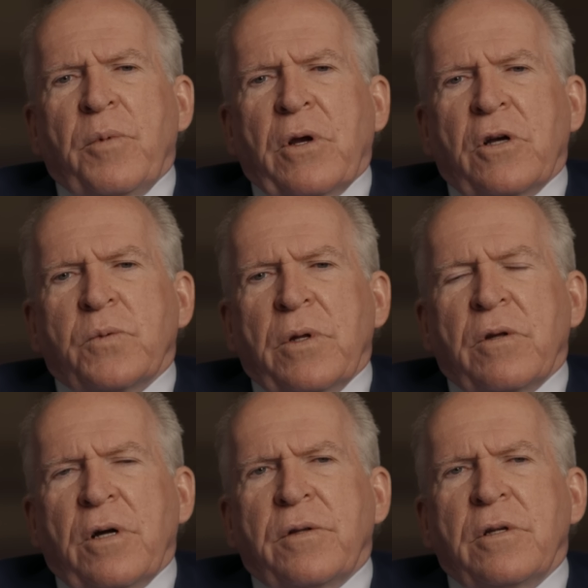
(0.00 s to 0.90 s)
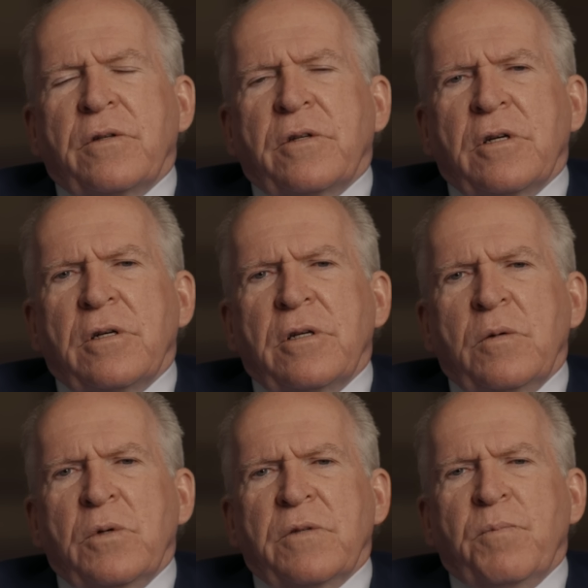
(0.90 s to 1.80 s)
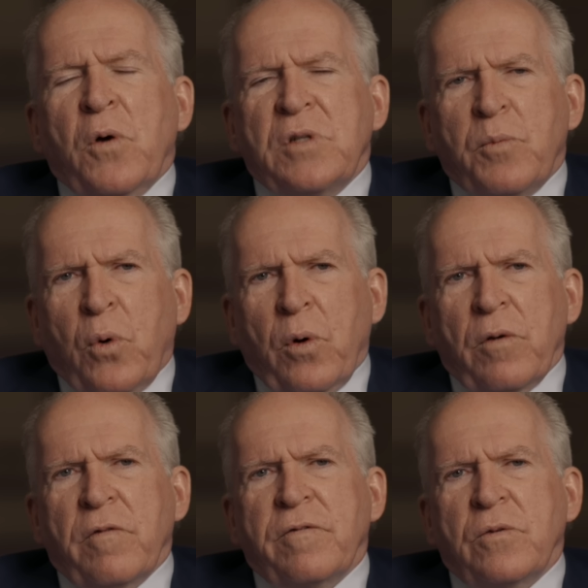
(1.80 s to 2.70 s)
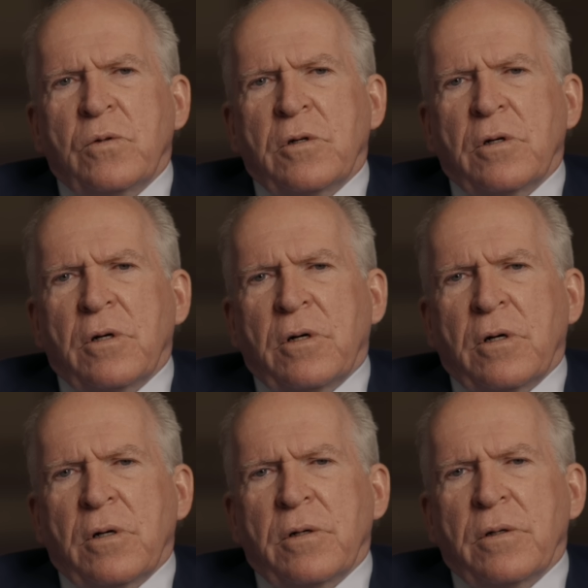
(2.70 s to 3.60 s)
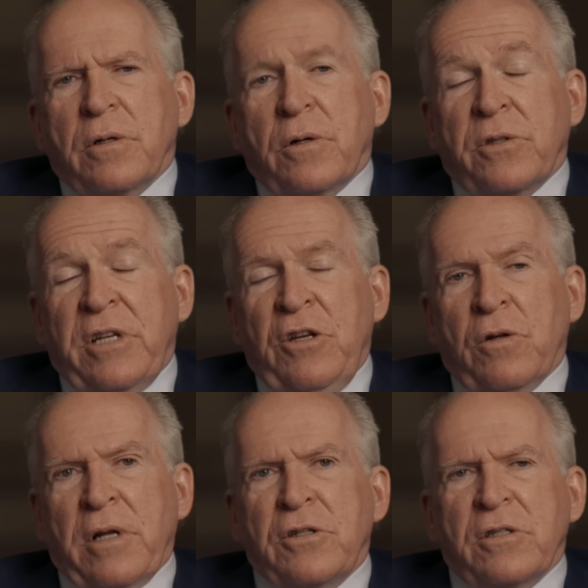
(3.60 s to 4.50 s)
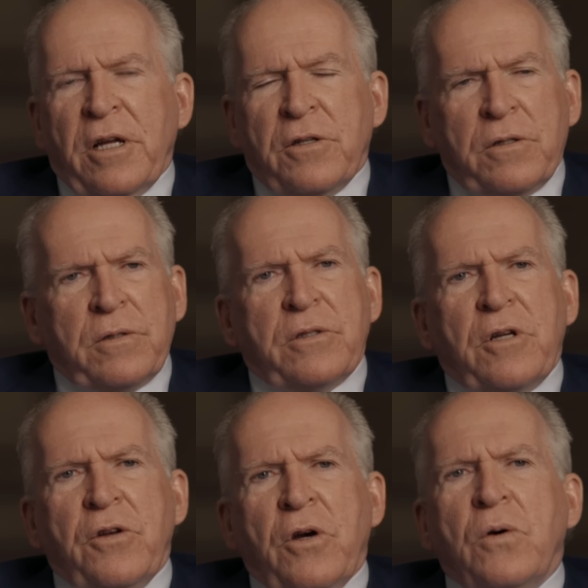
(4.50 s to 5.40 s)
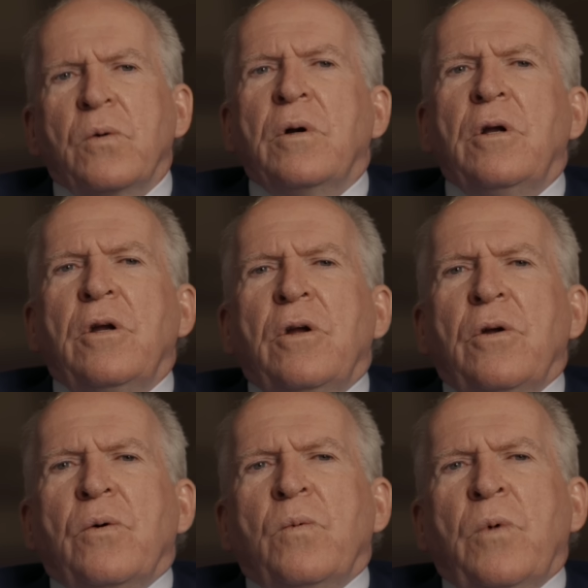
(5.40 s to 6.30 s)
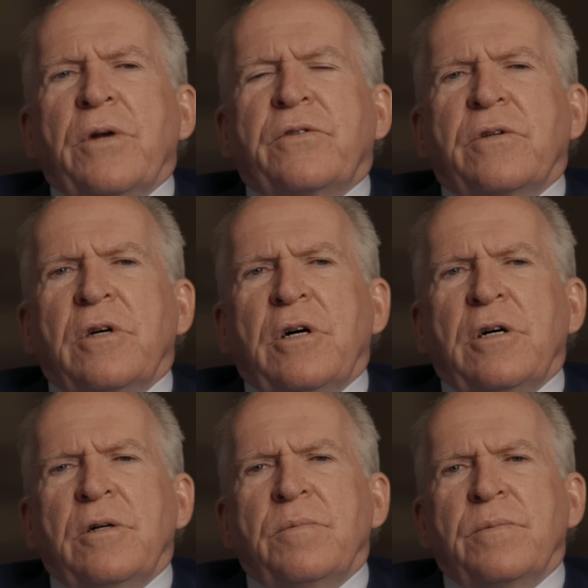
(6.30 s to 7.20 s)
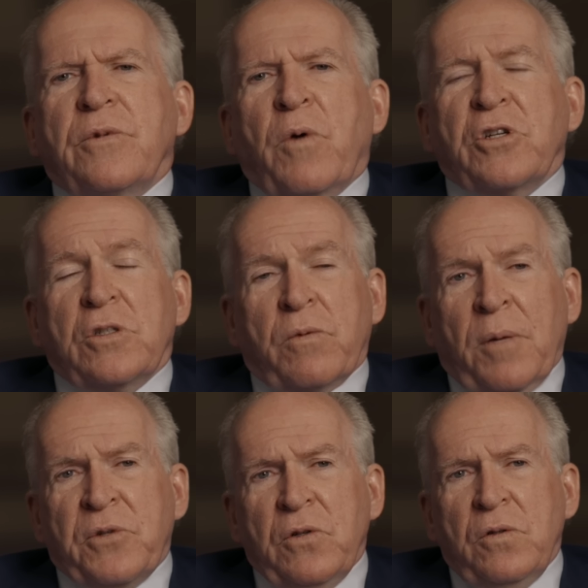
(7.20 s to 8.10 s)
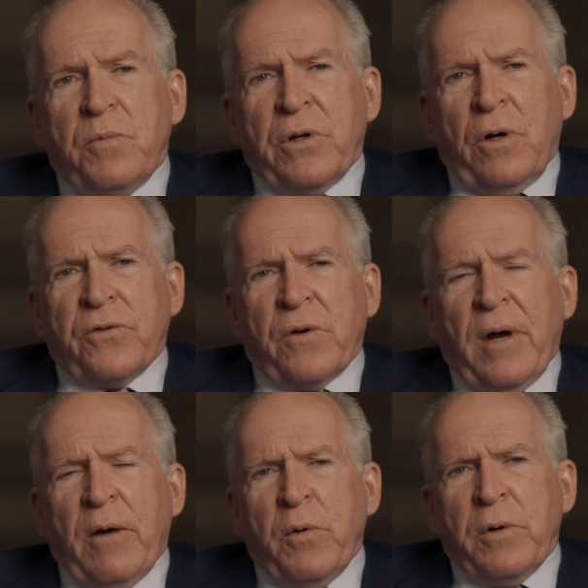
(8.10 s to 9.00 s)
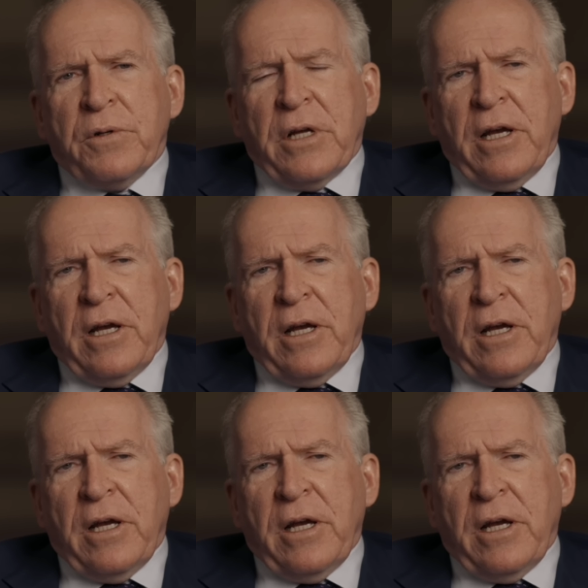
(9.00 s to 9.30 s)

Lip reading: because we thought that it was most important for our senior legislators to know what the Russians were up to, but also how we were going to